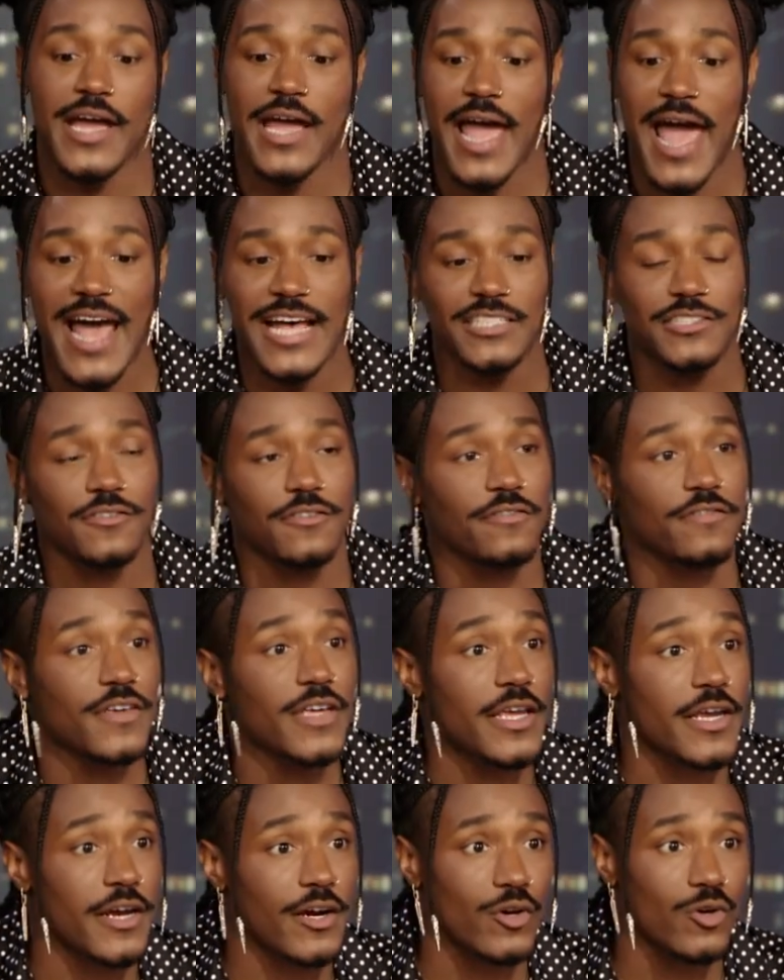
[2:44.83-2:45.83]
has
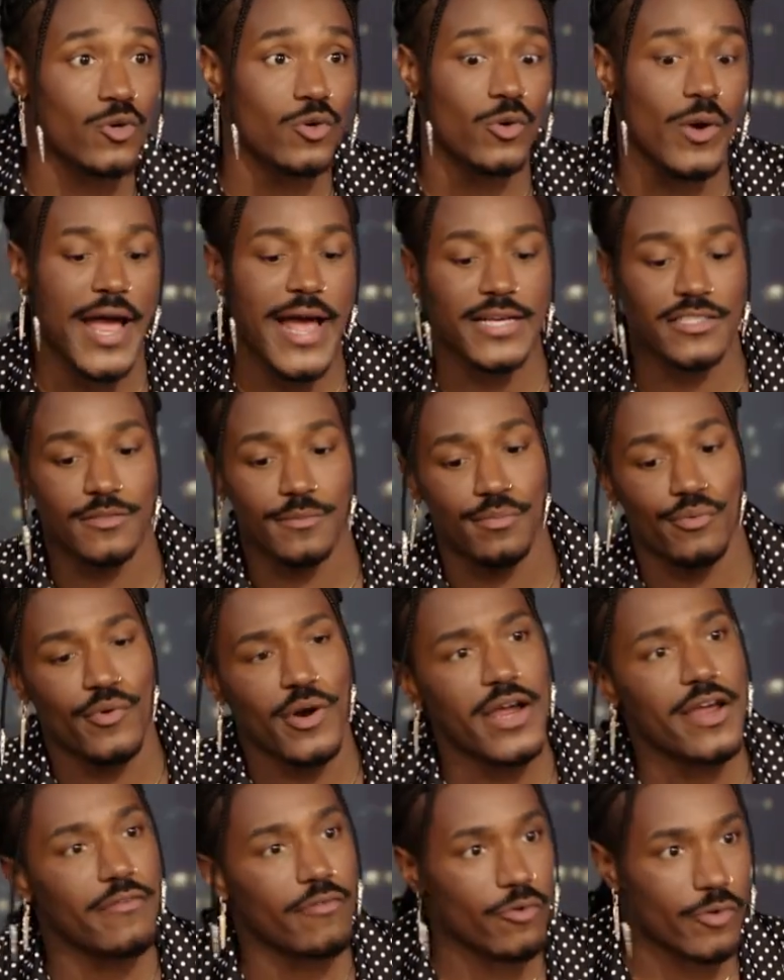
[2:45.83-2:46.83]
fear, who has
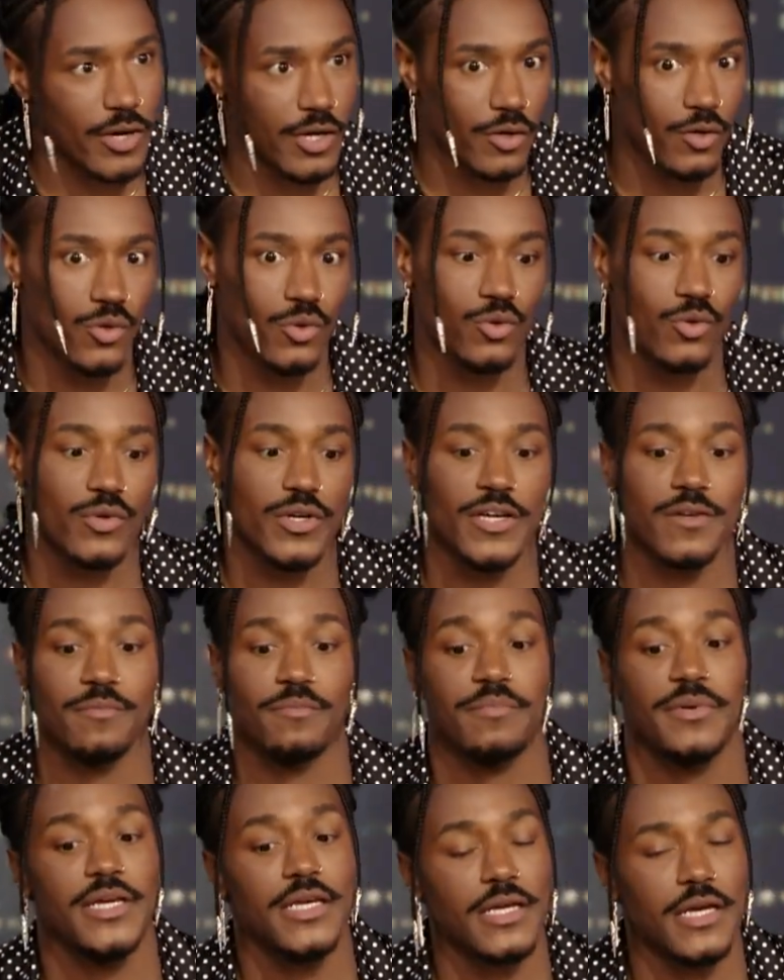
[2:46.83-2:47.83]
bravery, who
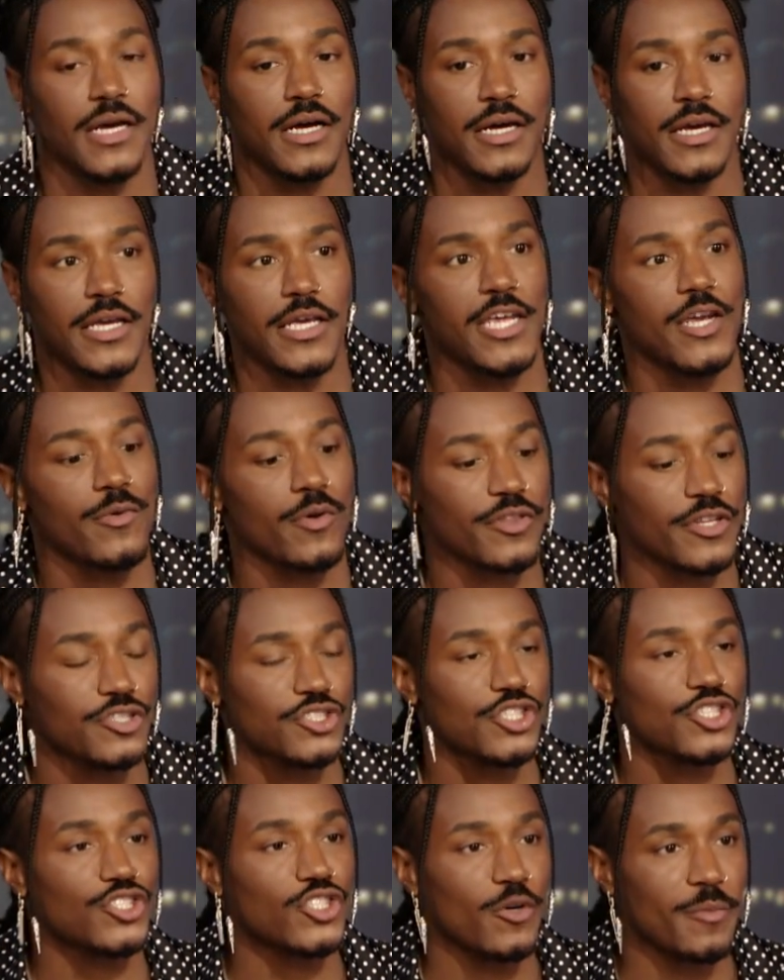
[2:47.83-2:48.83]
could be a hero. There's
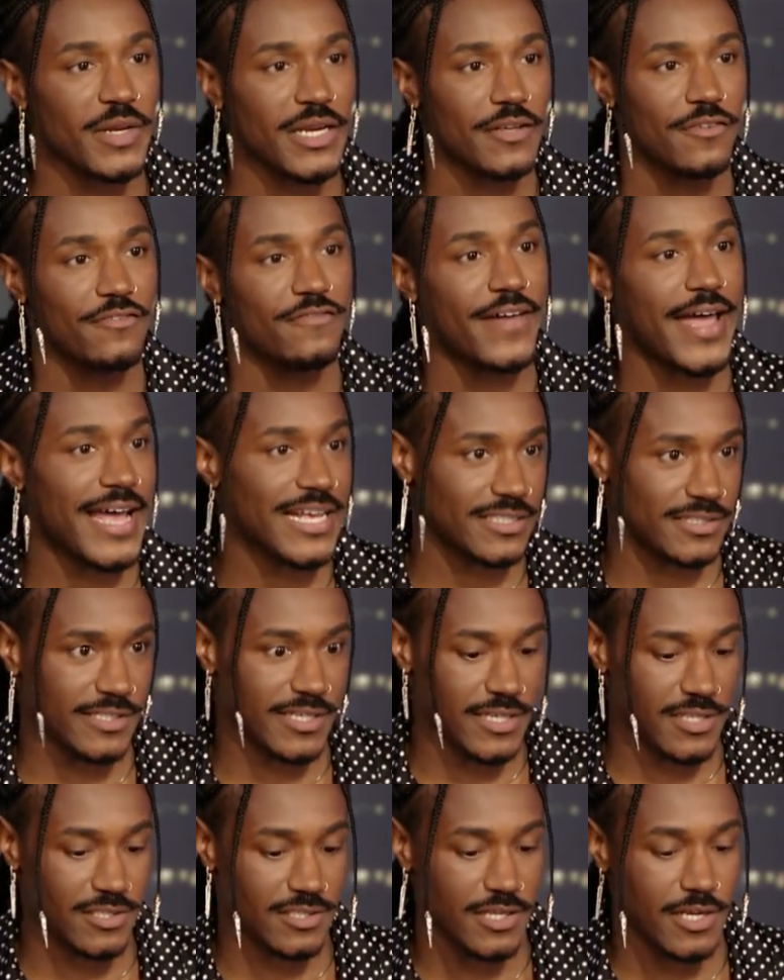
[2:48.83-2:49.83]
just so many
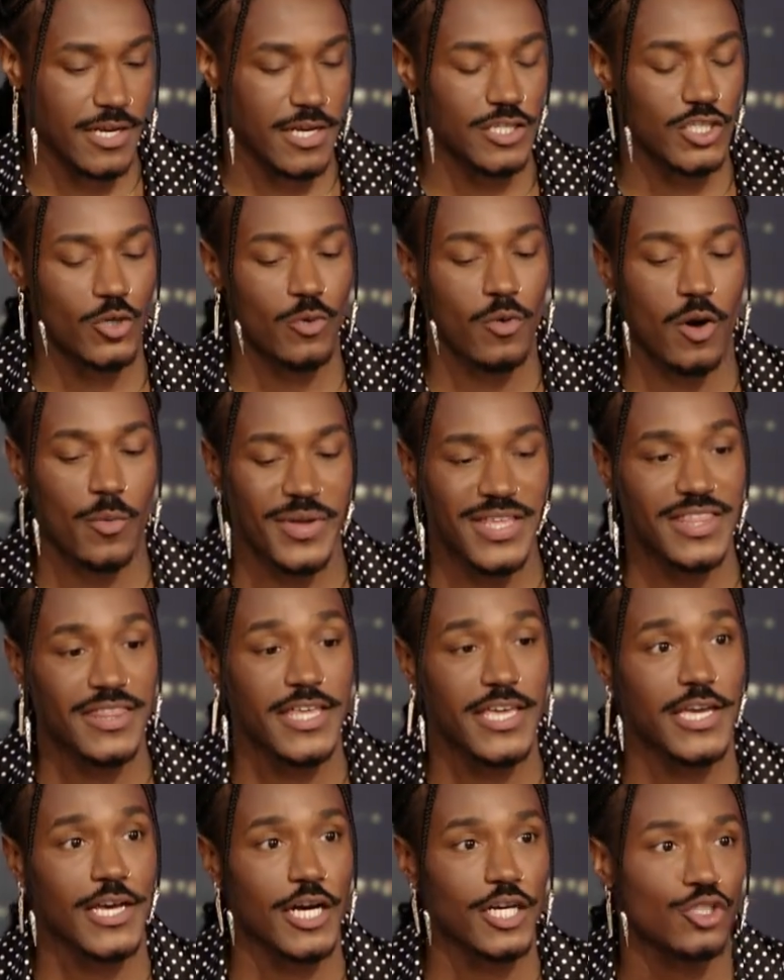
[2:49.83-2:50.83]
facets to what we
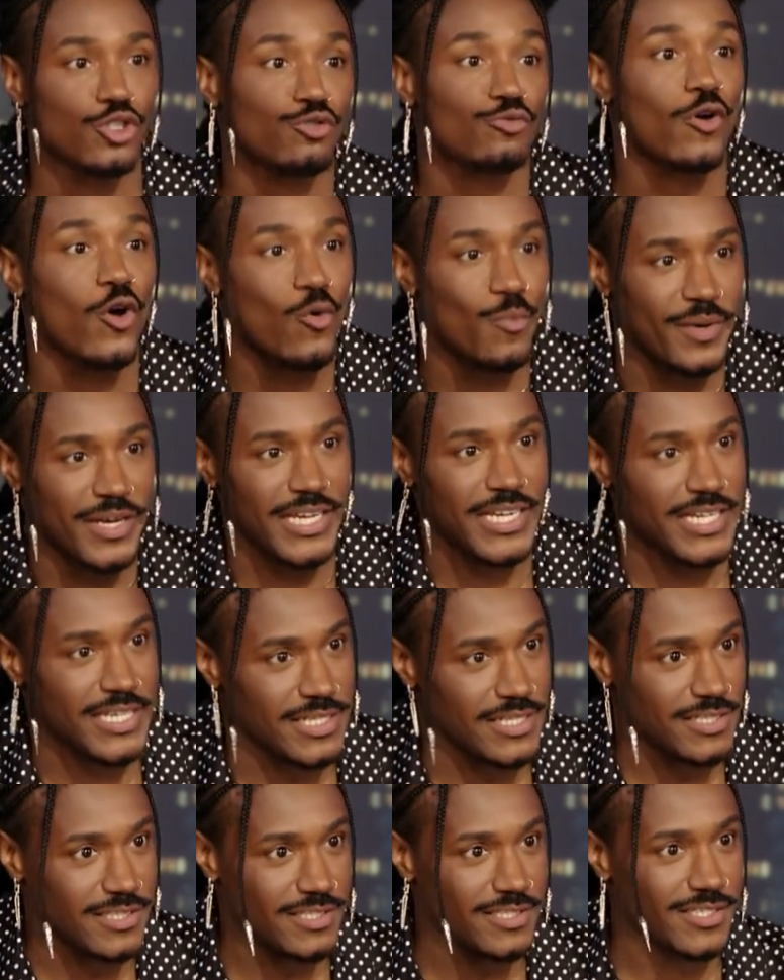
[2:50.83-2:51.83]
think a trope
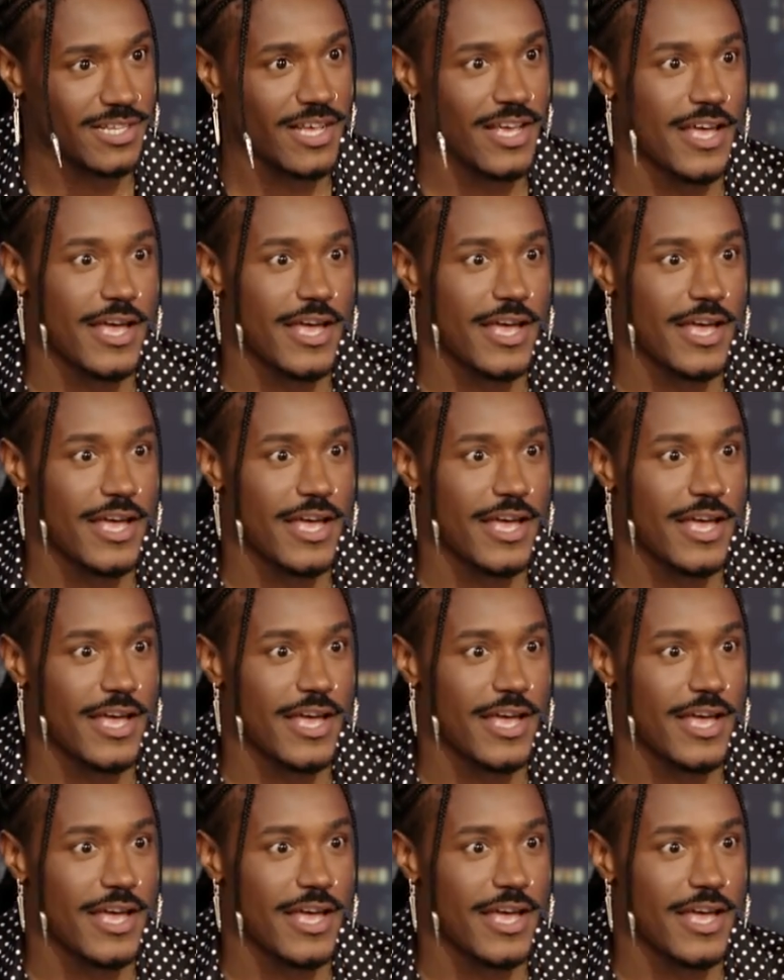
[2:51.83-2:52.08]
is.